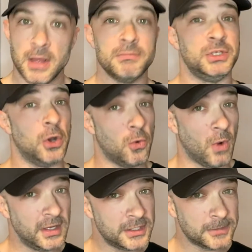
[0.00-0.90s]
Do you know who
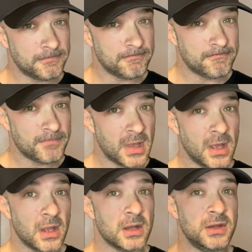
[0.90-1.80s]
was?
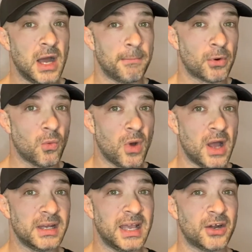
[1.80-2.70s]
Number one
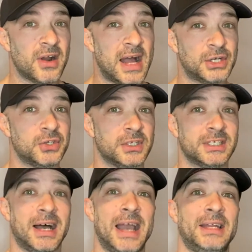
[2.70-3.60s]
international
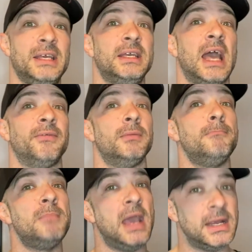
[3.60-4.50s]
signee Kevin
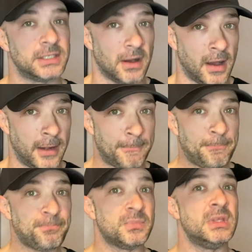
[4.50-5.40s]
Maitan.
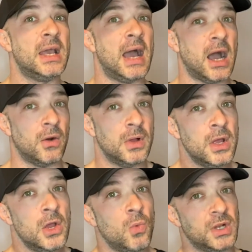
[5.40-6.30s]
Now,
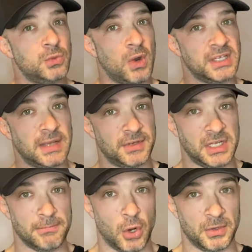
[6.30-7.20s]
when
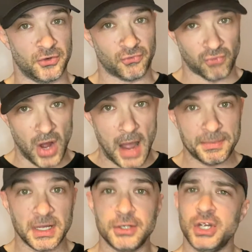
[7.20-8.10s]
2017 Bowman dropped,
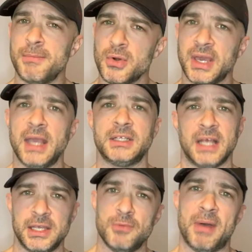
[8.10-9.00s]
a jumbo case
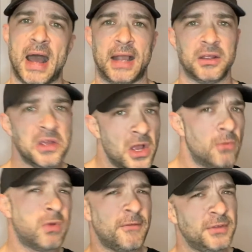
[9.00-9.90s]
set you back
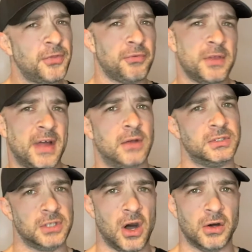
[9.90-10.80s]
roughly
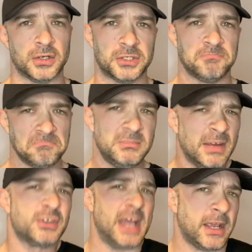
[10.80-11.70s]
$3,000, give
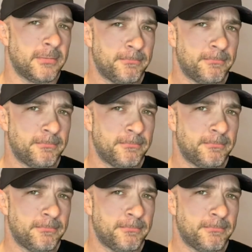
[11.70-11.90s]
or take.